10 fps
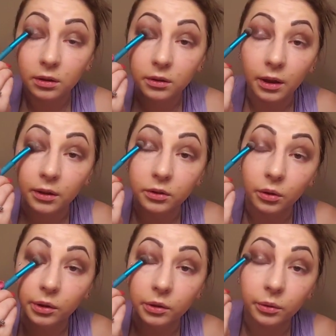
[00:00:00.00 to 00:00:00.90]
slash
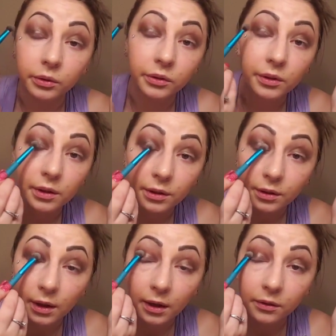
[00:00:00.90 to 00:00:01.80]
going towards the
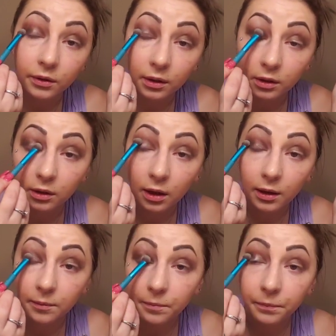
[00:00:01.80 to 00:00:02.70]
outside of your
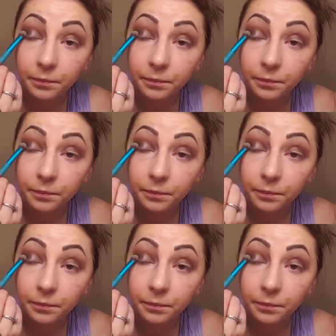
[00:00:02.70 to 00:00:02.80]
eye.